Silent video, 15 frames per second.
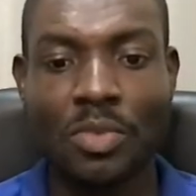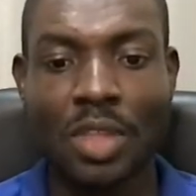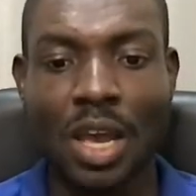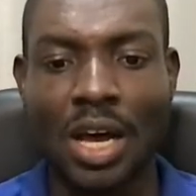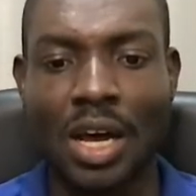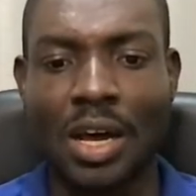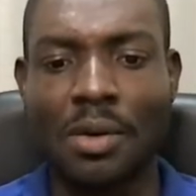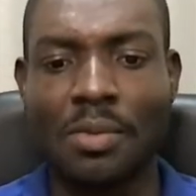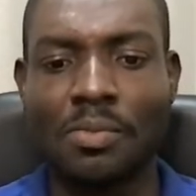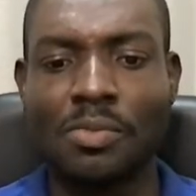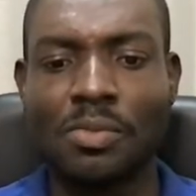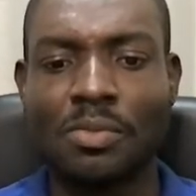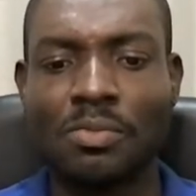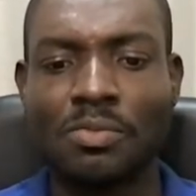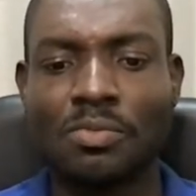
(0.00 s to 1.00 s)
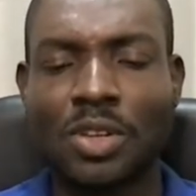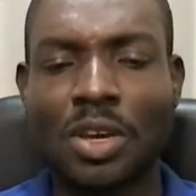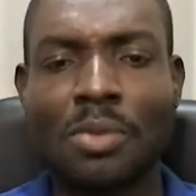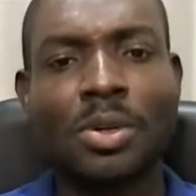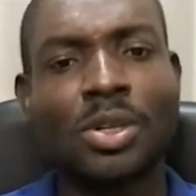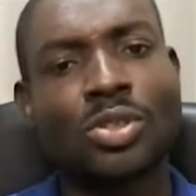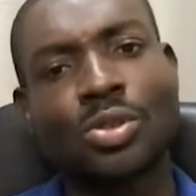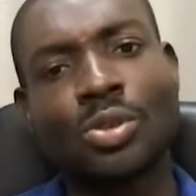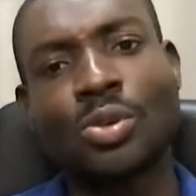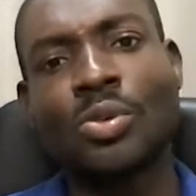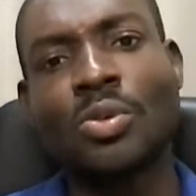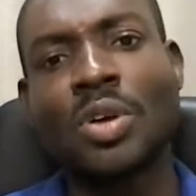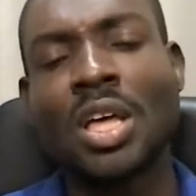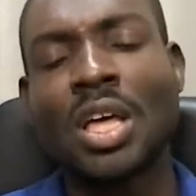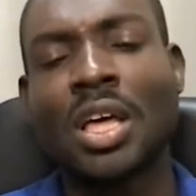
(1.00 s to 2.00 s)
Number
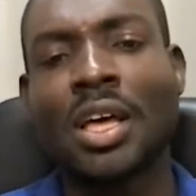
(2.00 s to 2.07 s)
2,